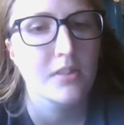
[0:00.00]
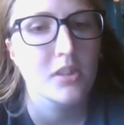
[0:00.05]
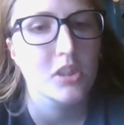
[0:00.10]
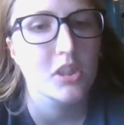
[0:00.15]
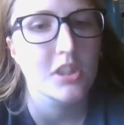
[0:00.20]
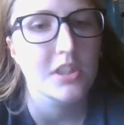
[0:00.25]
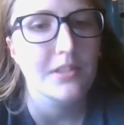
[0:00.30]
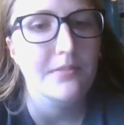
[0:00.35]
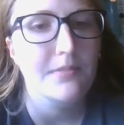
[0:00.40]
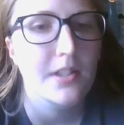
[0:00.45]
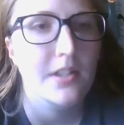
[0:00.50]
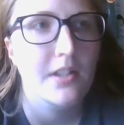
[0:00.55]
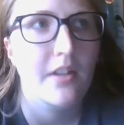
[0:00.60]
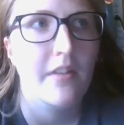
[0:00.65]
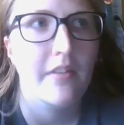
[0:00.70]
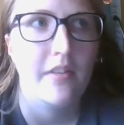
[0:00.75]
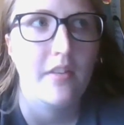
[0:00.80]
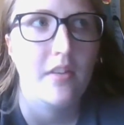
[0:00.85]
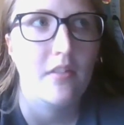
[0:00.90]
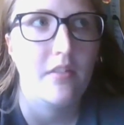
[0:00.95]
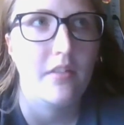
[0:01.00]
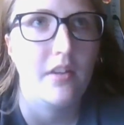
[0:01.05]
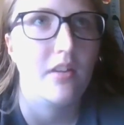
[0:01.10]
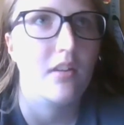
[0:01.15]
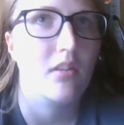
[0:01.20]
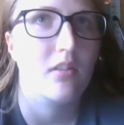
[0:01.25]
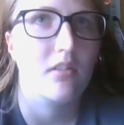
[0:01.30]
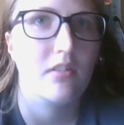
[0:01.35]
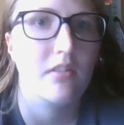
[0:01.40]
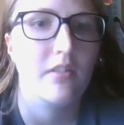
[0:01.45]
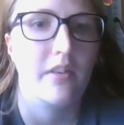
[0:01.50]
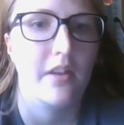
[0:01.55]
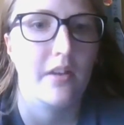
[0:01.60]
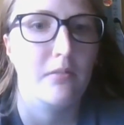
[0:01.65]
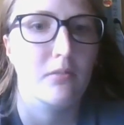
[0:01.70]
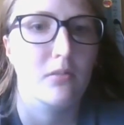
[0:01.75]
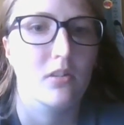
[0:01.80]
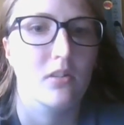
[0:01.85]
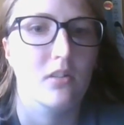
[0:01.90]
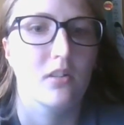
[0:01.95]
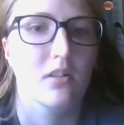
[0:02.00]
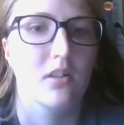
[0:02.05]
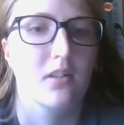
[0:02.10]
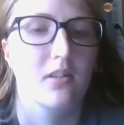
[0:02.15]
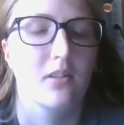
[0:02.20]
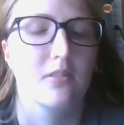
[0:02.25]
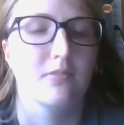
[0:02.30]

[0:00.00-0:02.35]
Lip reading: she went in like they were